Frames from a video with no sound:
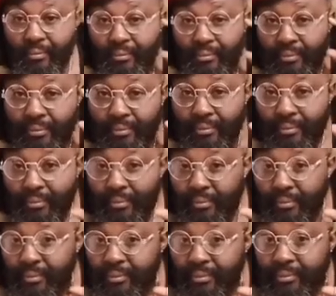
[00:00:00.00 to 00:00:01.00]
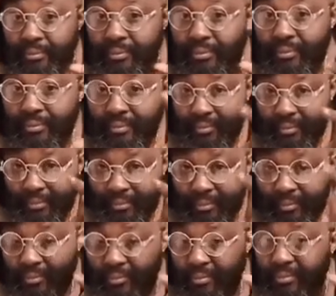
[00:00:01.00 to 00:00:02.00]

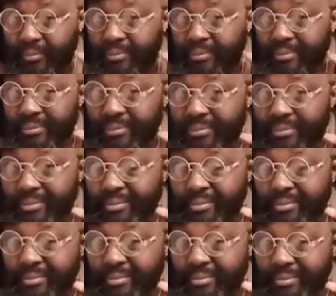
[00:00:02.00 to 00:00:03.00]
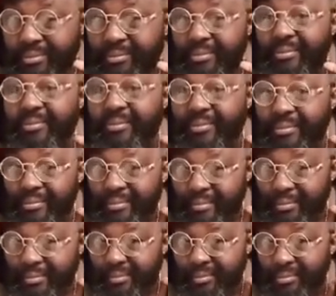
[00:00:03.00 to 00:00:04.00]

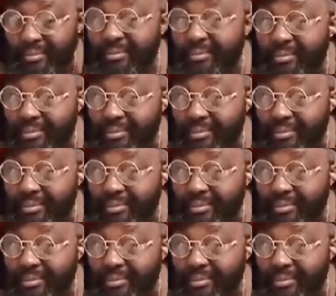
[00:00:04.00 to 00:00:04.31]
Nothing is said.